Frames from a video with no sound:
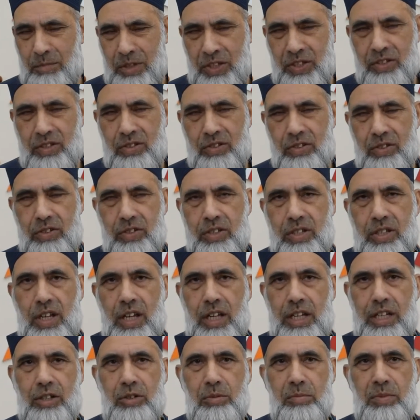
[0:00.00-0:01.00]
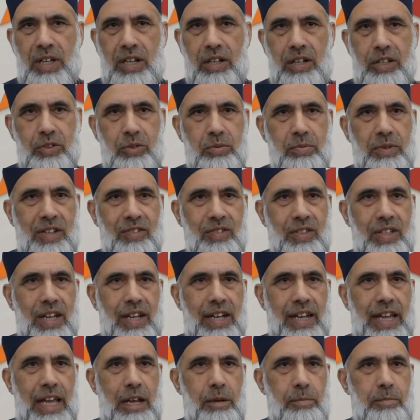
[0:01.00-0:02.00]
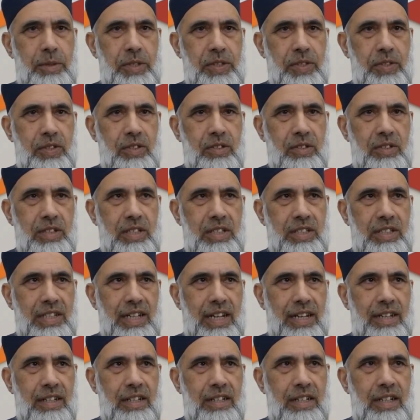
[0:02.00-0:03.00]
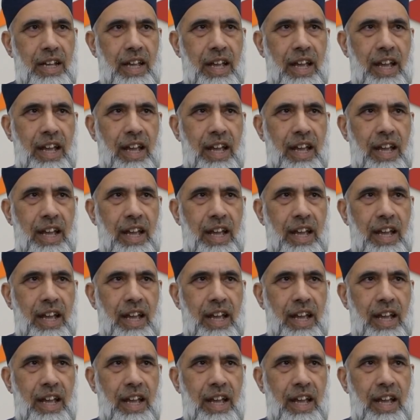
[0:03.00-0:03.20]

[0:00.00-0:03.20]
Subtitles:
mistrust. You know, may Allah subhanahu wa ta'ala help us to understand,